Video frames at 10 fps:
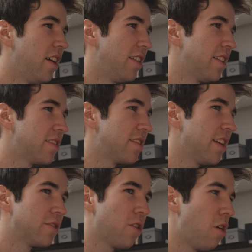
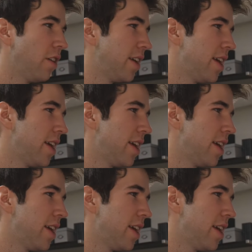That's all it